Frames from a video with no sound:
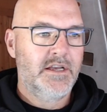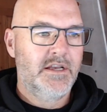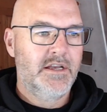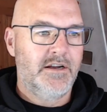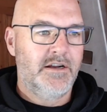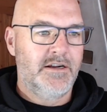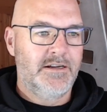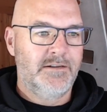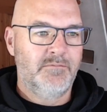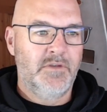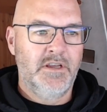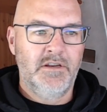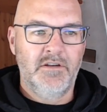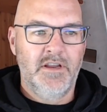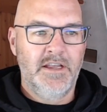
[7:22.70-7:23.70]

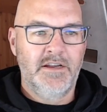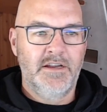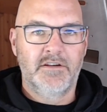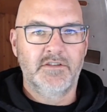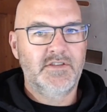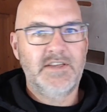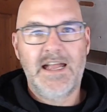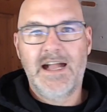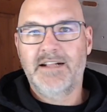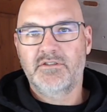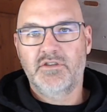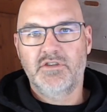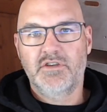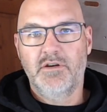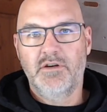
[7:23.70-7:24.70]
And our stats
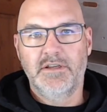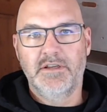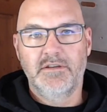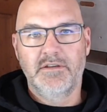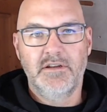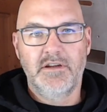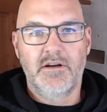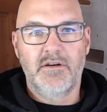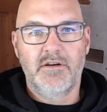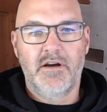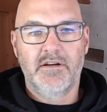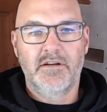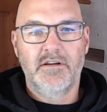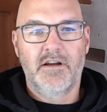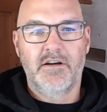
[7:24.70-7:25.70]
show it.
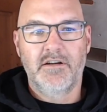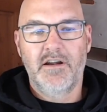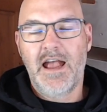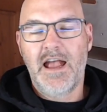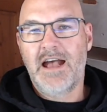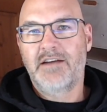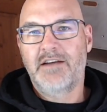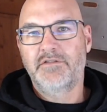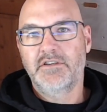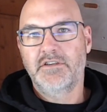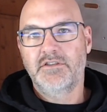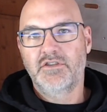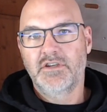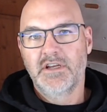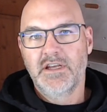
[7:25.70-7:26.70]
Our
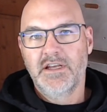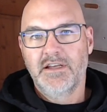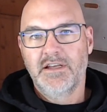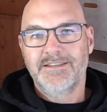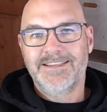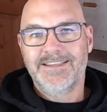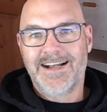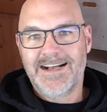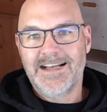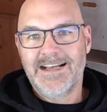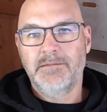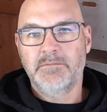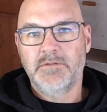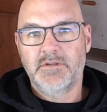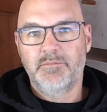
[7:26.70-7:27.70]
average
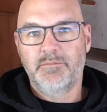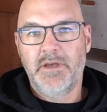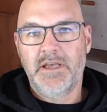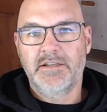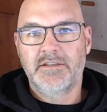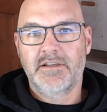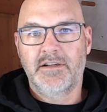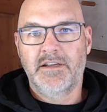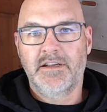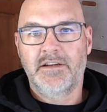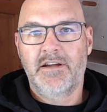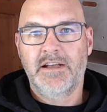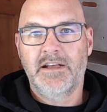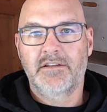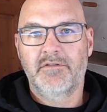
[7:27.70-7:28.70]
time spent on
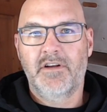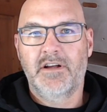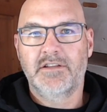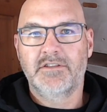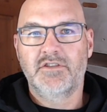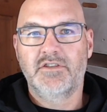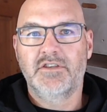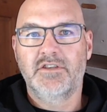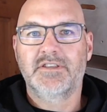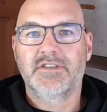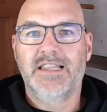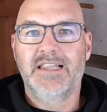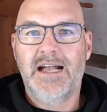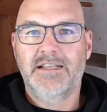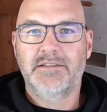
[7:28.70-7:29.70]
Interactive Garage just
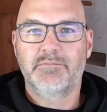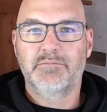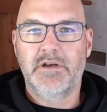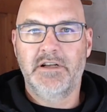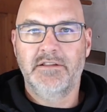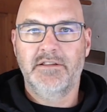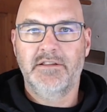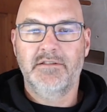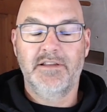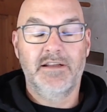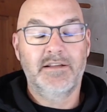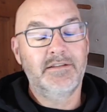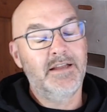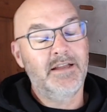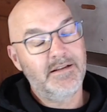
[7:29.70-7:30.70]
last month,
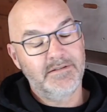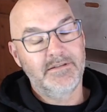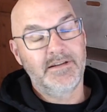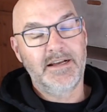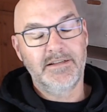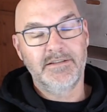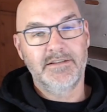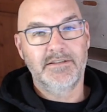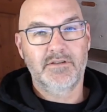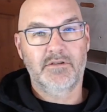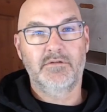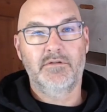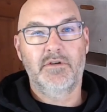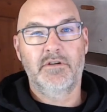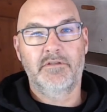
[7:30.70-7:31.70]
not in this
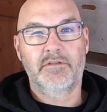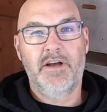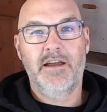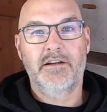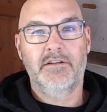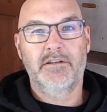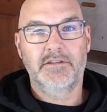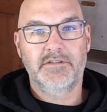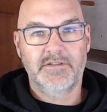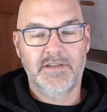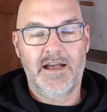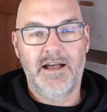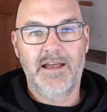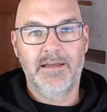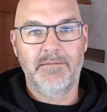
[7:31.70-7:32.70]
coronavirus
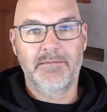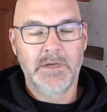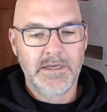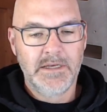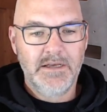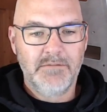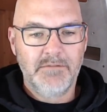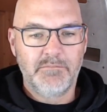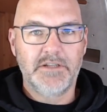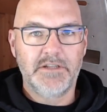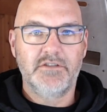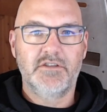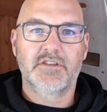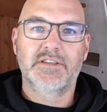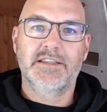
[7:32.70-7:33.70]
time, but
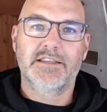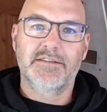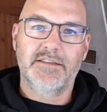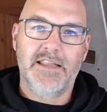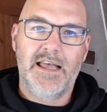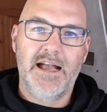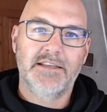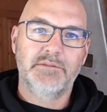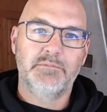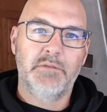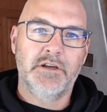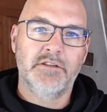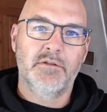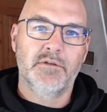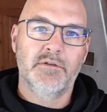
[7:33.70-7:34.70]
just this last
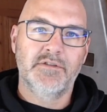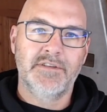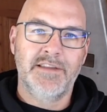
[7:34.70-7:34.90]
month was